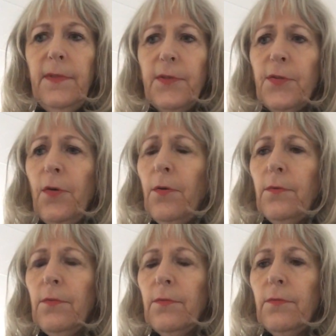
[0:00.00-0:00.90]

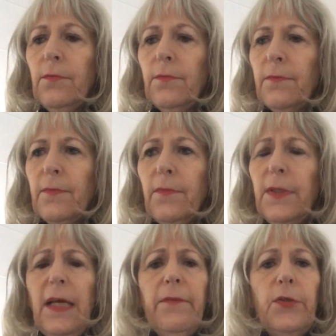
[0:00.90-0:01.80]
So
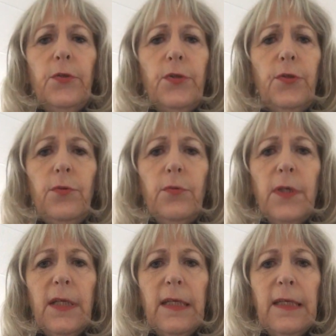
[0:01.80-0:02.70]
whatever you do,
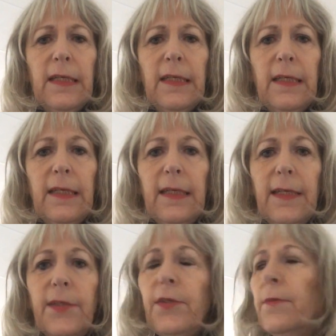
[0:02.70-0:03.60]

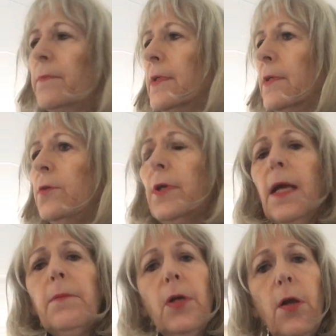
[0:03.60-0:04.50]
you
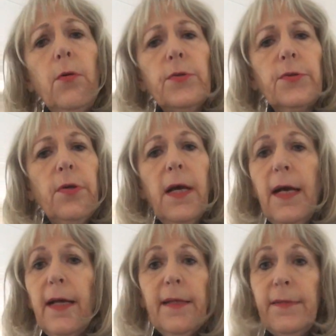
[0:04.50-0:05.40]
come close to
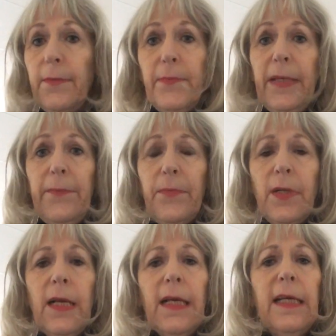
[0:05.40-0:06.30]
other
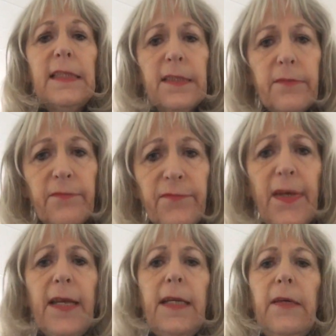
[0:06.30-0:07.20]
people. It's
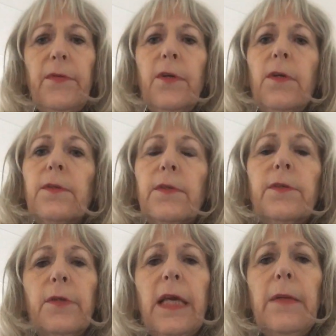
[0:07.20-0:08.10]
very difficult
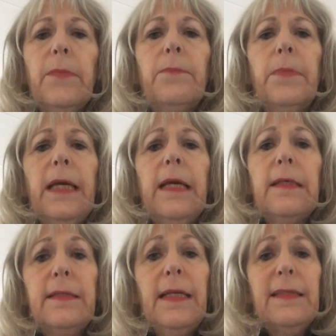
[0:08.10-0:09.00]
to keep a
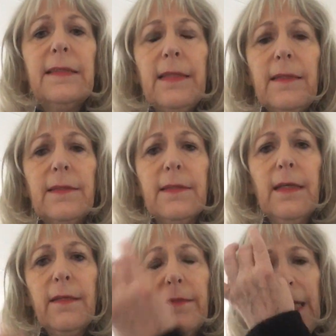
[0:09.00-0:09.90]
big distance
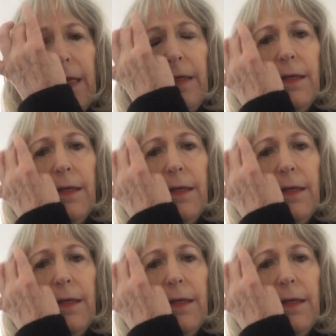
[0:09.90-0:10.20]
then.